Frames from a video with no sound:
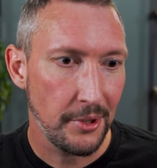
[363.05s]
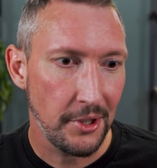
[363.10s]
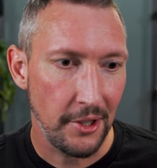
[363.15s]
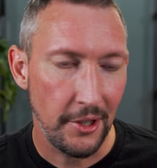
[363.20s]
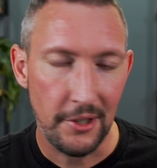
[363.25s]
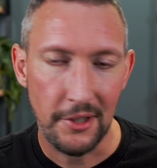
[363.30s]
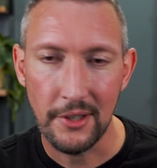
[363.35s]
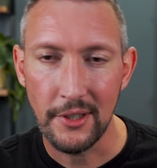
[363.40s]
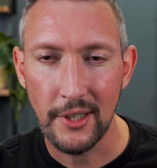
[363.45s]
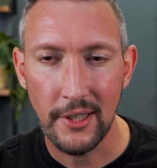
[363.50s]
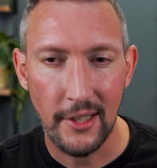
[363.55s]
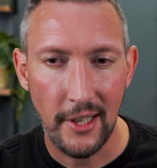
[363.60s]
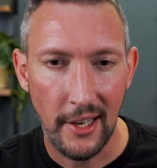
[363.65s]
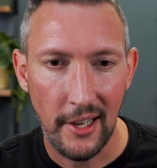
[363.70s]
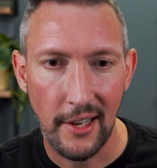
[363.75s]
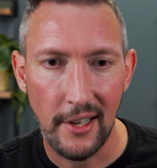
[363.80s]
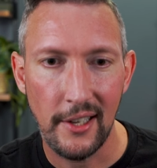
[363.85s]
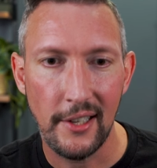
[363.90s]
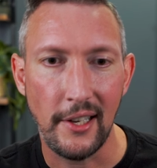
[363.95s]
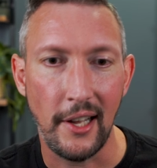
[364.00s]
search into
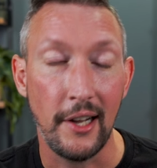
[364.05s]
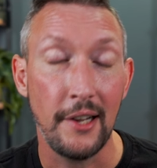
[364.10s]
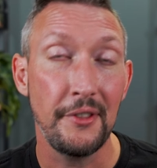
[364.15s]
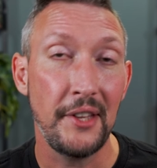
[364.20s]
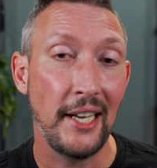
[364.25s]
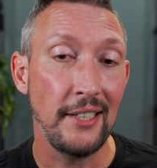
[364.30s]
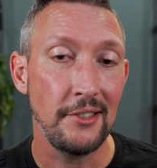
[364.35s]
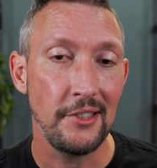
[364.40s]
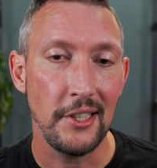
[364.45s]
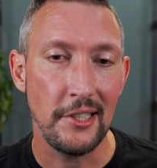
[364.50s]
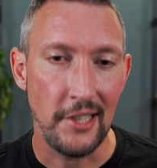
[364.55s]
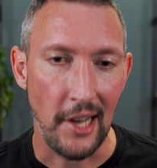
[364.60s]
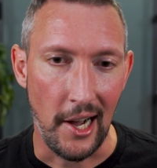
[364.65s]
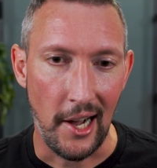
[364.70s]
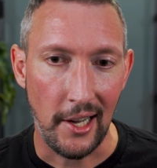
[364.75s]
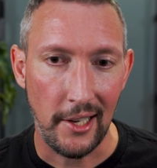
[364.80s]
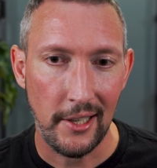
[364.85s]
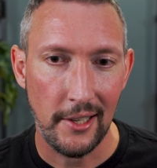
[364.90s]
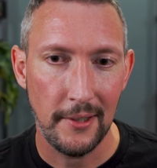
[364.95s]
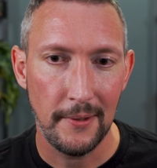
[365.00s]
that's the
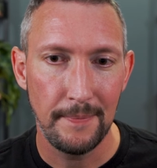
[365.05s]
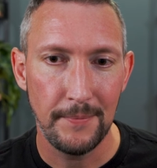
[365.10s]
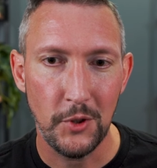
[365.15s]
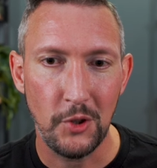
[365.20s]
doc.